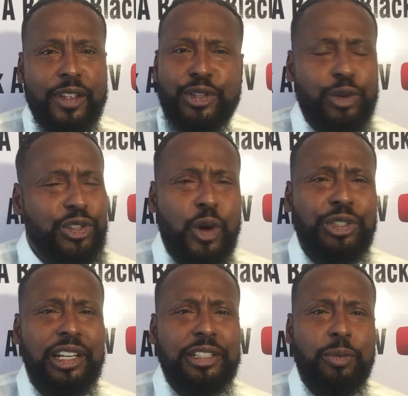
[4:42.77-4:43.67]
So
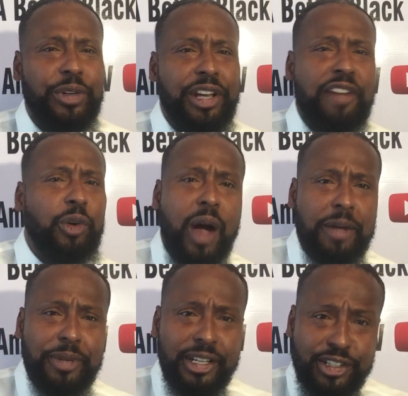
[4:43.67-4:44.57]
socialism will never
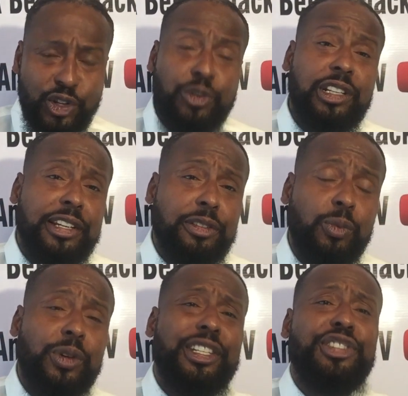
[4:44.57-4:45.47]
rock because socialism
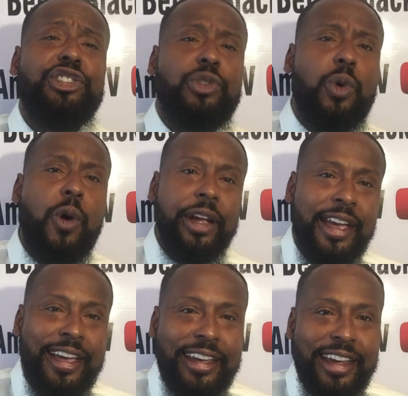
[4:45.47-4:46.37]
will destroy
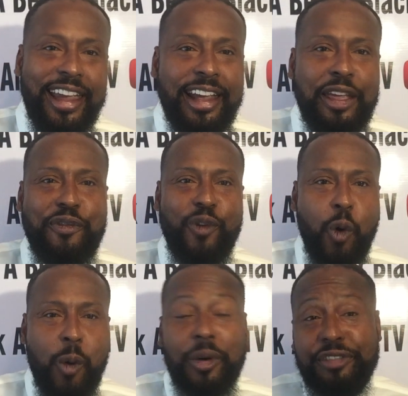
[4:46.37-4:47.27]
any
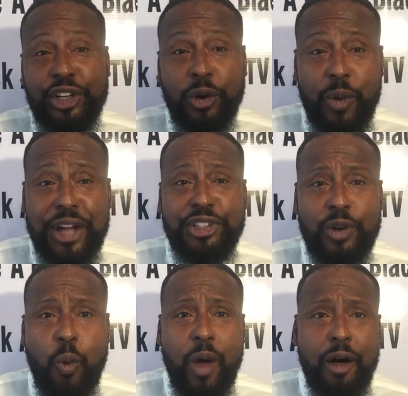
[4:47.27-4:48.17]
form of
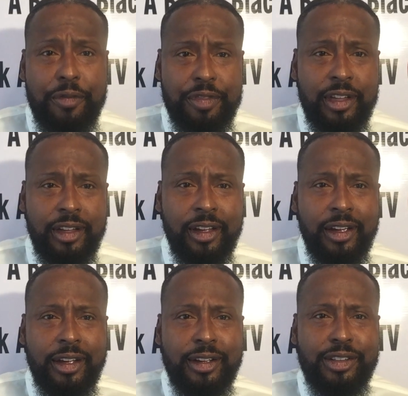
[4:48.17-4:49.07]
generational wealth.
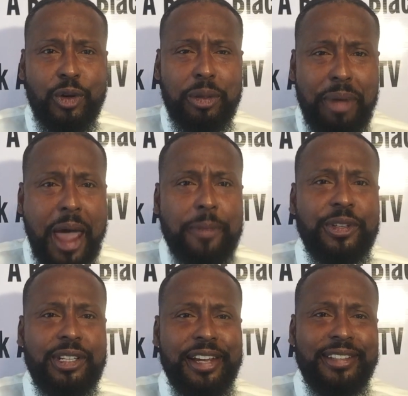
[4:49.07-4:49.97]
So the Bible
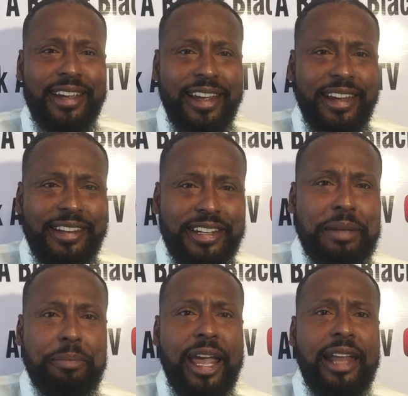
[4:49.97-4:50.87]
says a
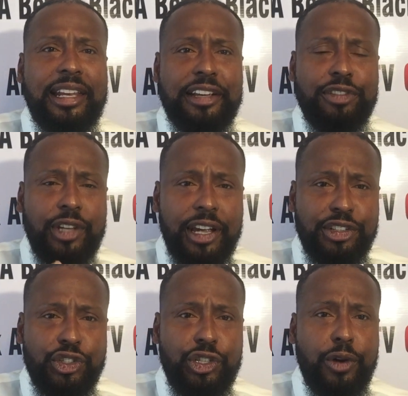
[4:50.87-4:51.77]
good man leaves
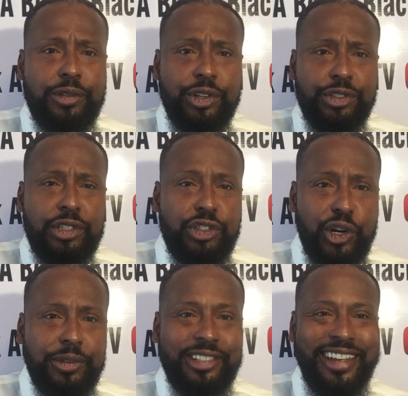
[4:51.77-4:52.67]
his children's
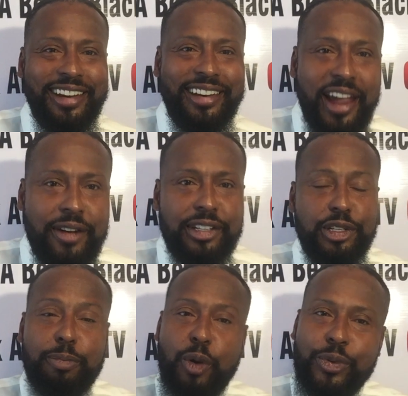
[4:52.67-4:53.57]
children's an
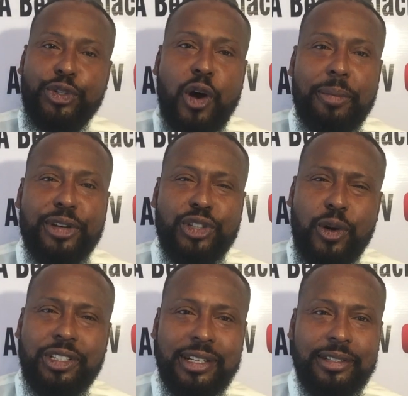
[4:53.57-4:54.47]
inheritance. But when you talk about
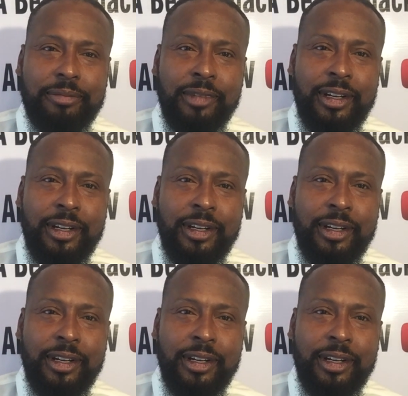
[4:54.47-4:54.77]
socialism,